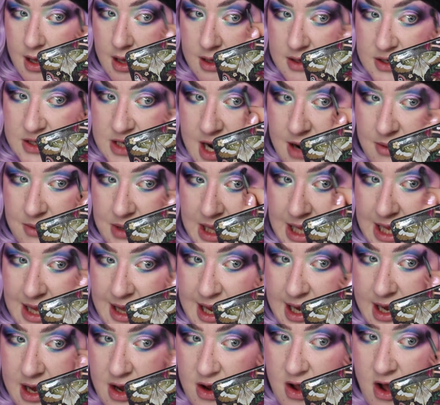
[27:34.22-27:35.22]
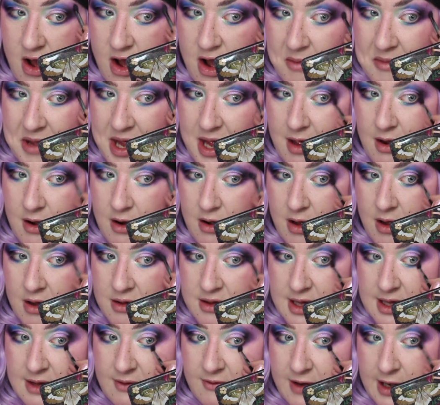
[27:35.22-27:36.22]
It's not really like a comment at all
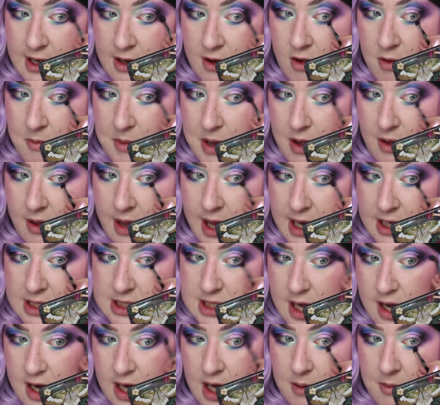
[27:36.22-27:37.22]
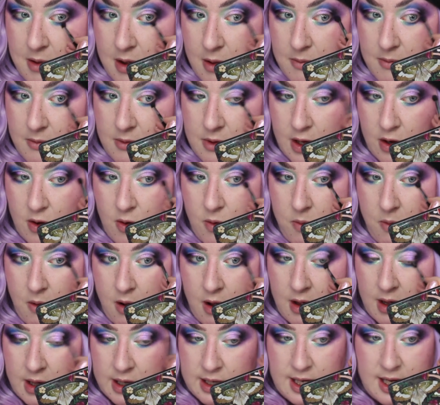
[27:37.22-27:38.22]
in this video about like talking about the
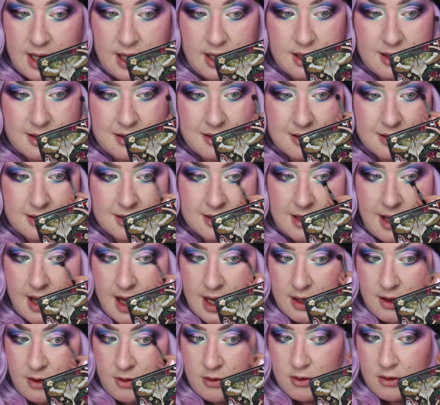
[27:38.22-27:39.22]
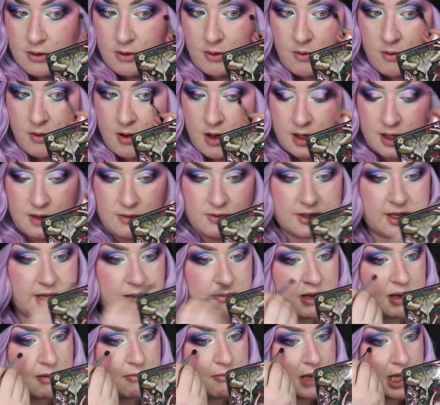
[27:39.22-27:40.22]
quality because I knew that the quality was
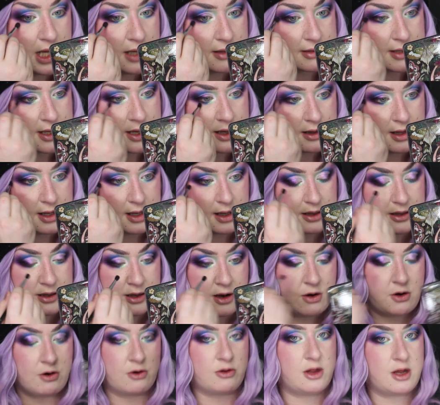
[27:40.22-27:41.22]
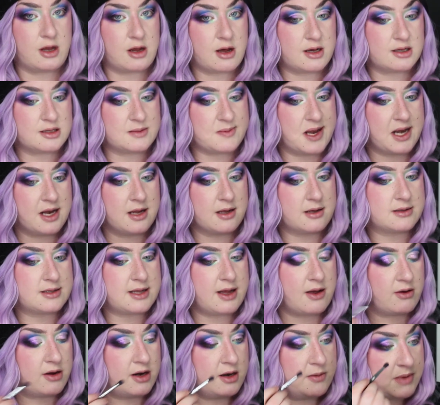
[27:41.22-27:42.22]
going to be amazing. Like it's Unearthly Cosmetics.
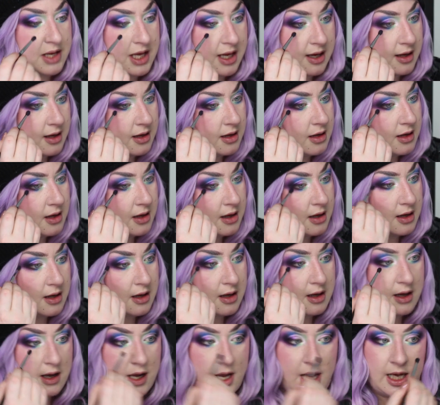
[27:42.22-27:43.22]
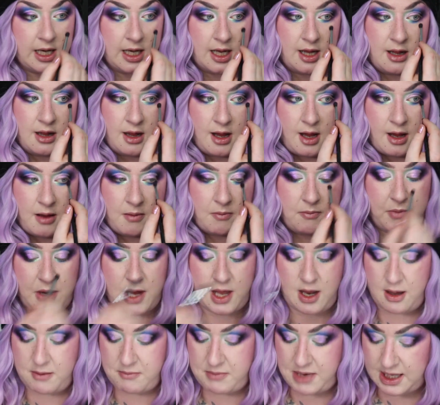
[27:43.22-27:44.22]
How could it be anything
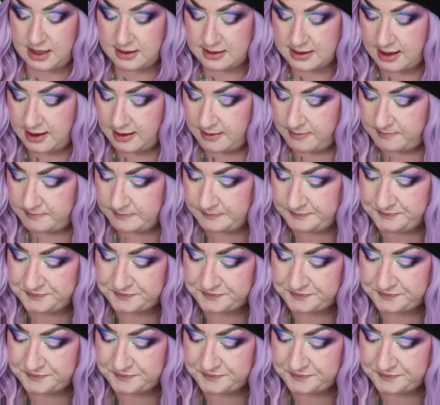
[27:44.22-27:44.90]
but amazing?